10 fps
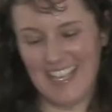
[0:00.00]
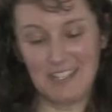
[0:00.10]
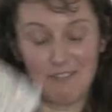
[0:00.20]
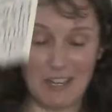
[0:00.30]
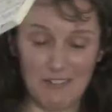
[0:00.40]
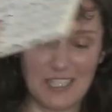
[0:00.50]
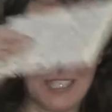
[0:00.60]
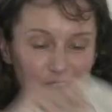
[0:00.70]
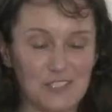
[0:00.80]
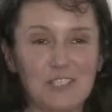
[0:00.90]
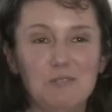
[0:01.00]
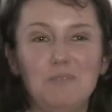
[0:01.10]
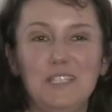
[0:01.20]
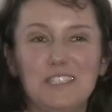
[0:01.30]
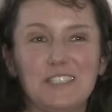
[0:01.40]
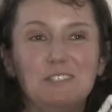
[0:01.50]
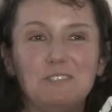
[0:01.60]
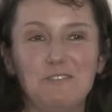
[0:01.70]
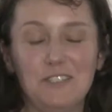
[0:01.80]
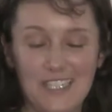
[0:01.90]
and very good, so please
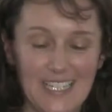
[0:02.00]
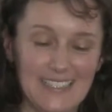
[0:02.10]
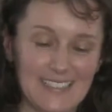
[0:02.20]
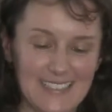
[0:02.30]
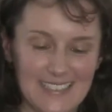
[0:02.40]
don't forget.